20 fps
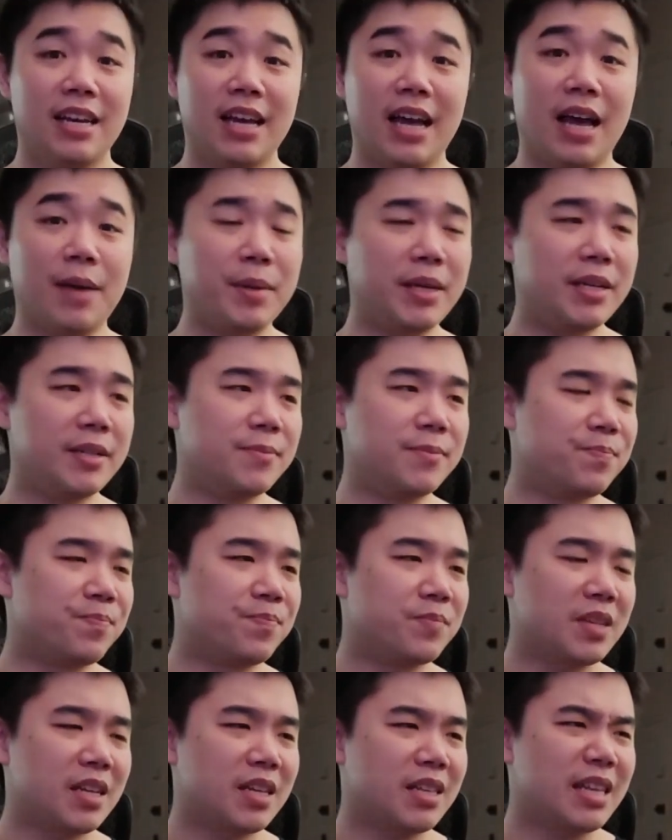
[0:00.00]
I mean,
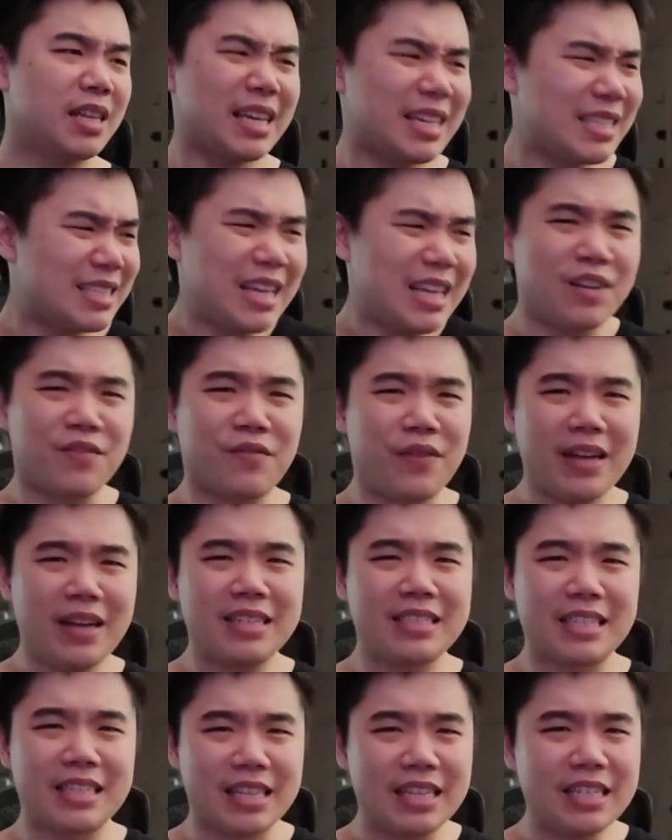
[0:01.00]
like it's not a
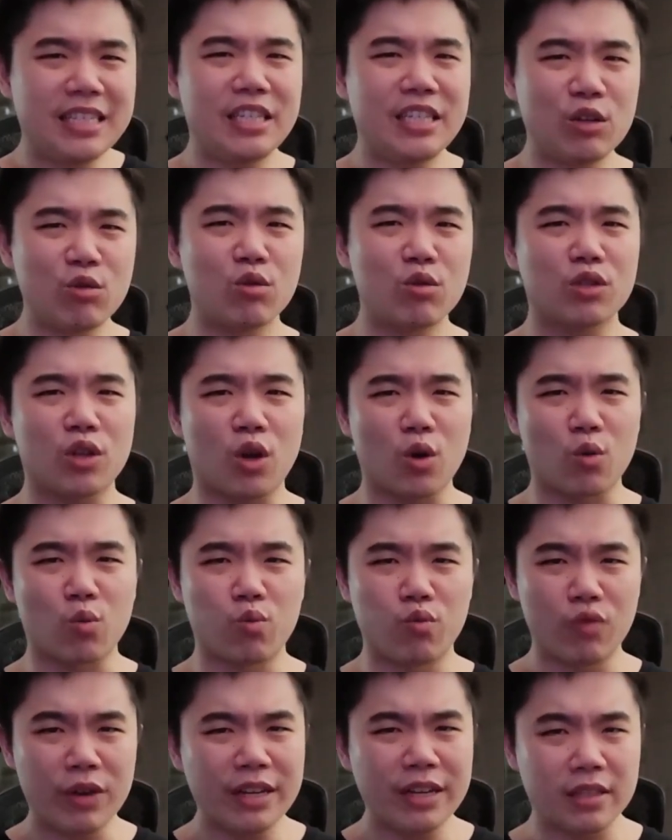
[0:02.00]
fantasy. These heroes are
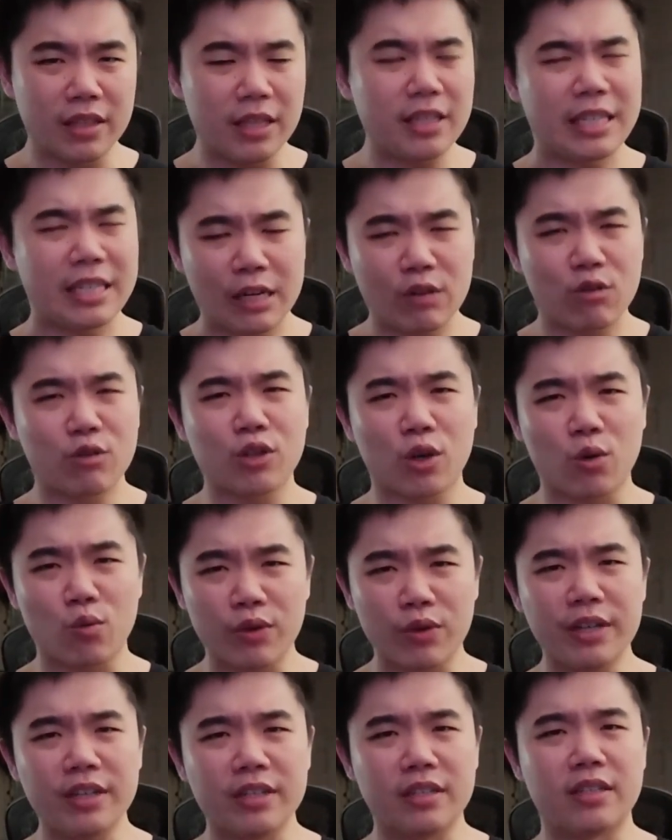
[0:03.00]
real. These heroes are
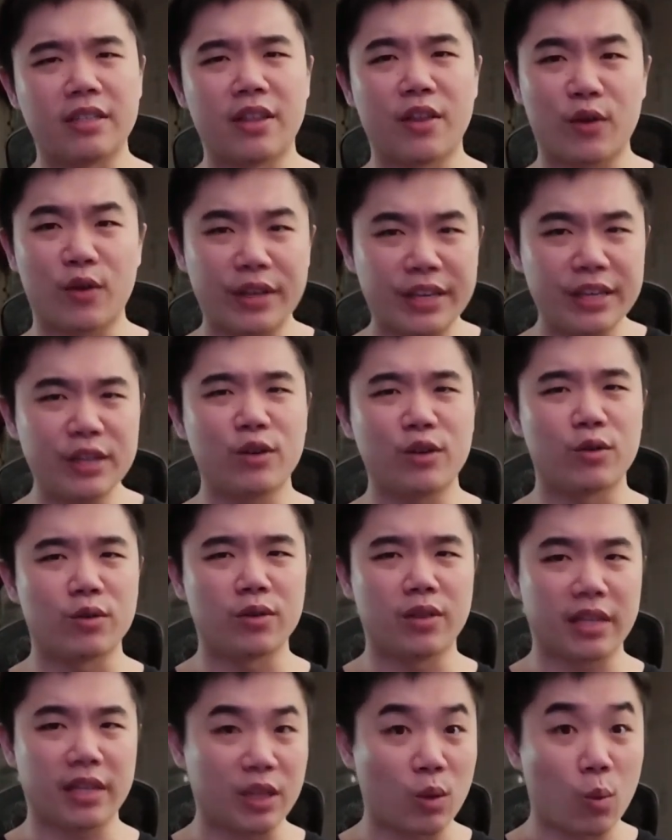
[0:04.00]
real. They're here.
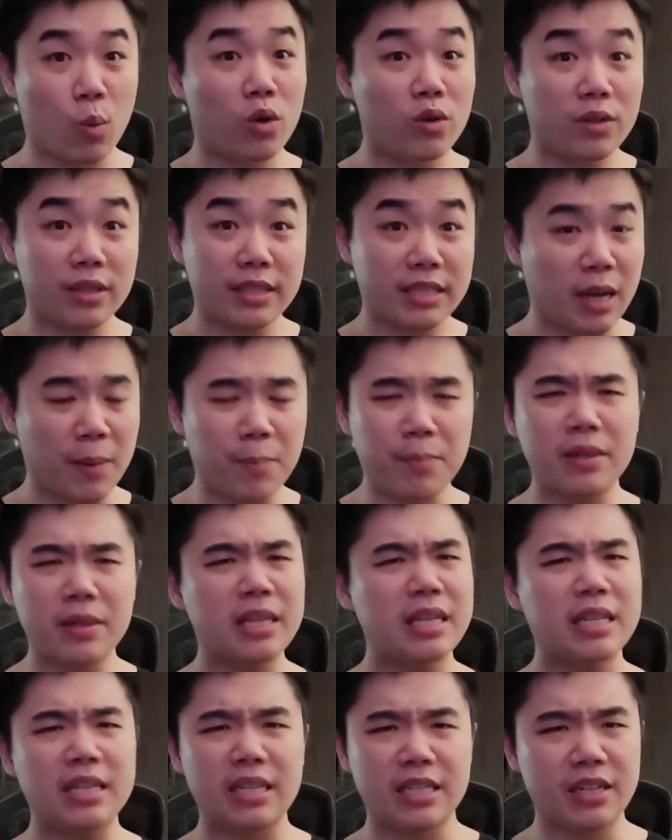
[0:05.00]
Like the world is
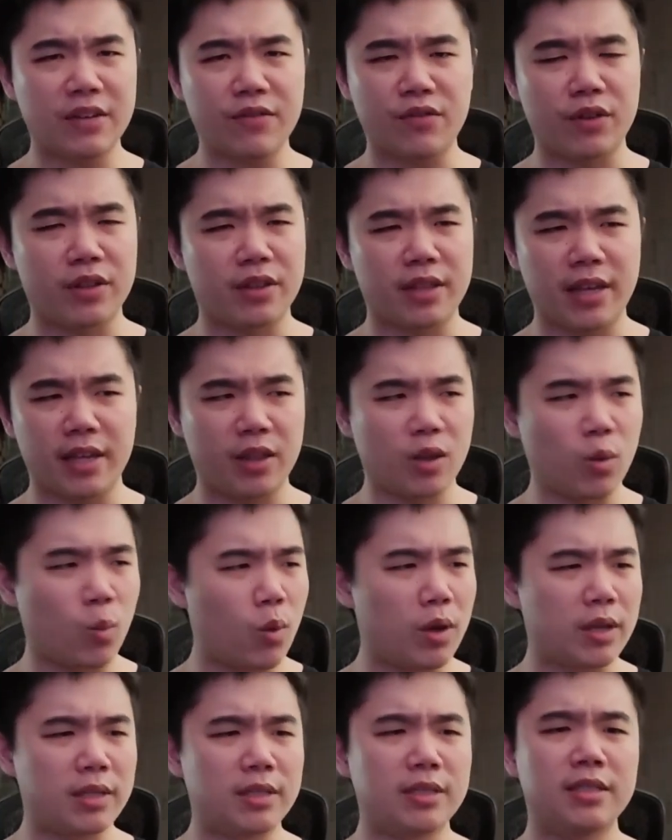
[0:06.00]
completely different than the
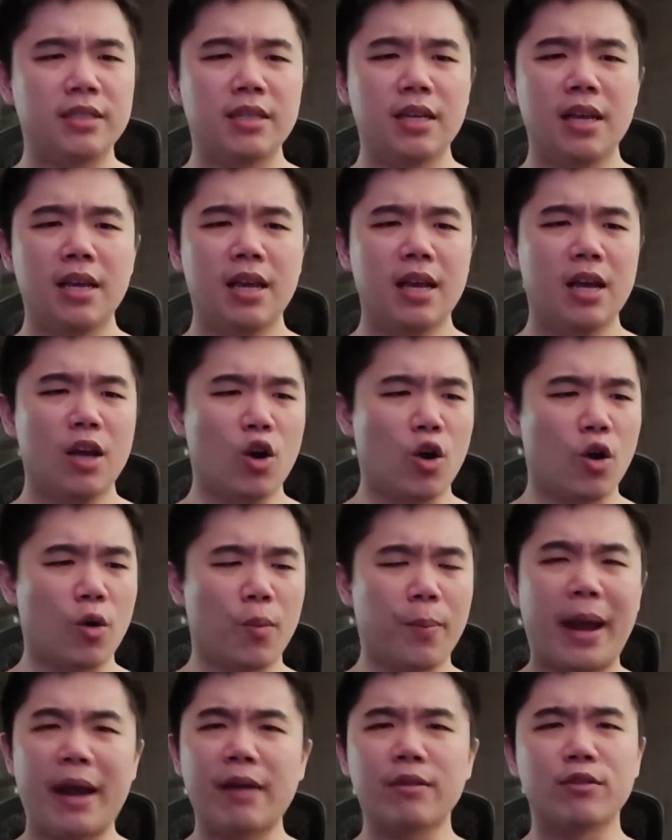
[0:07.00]
one her
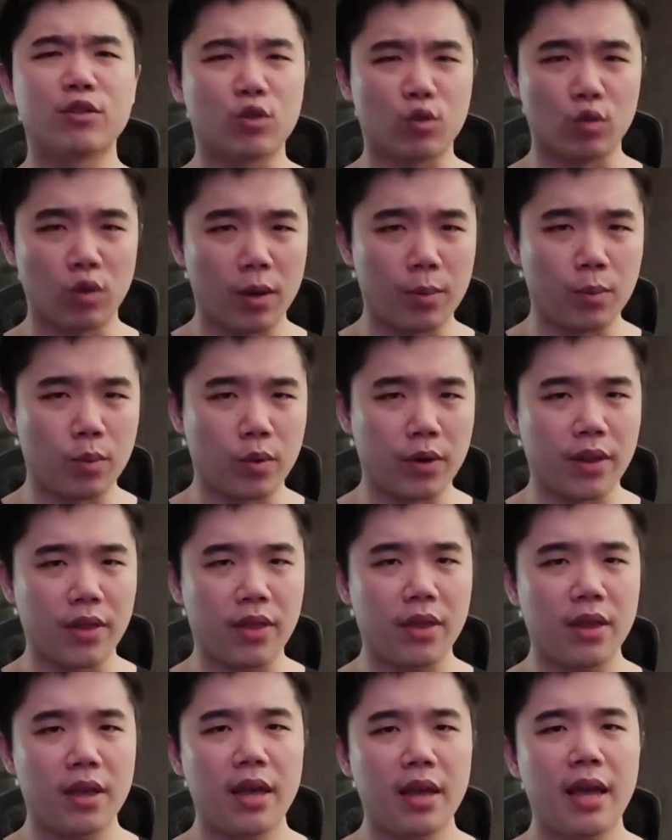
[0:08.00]
parents grew up
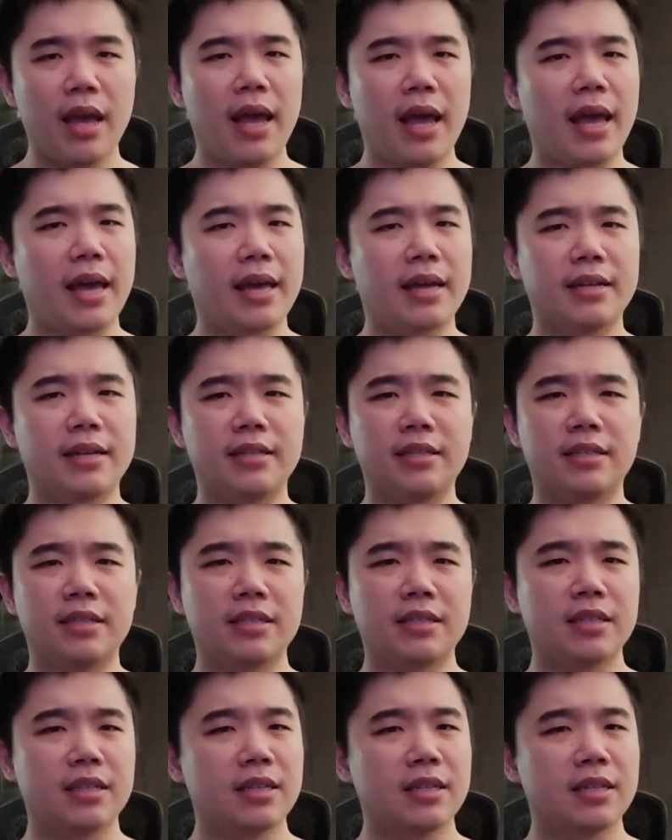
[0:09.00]
with. And